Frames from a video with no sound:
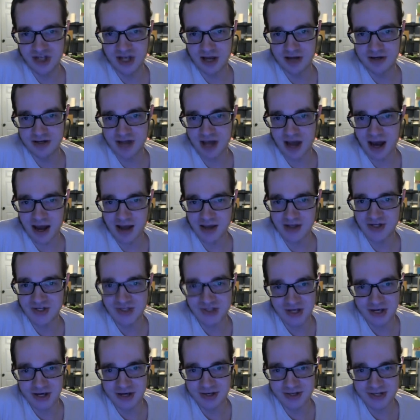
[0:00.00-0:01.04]
Sentai
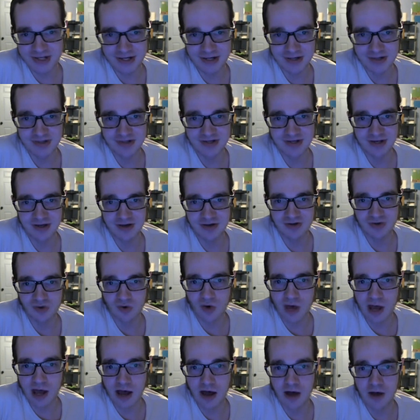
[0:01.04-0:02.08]
seasons
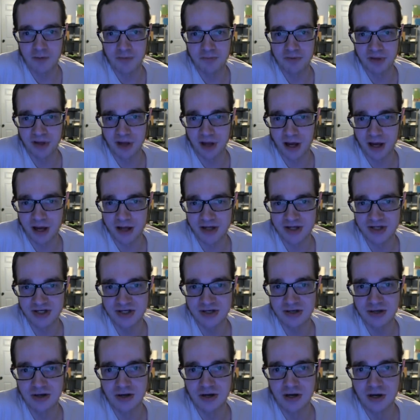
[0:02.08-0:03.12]
as well,
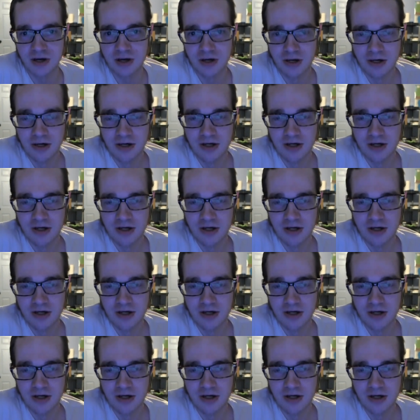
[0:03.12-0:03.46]
but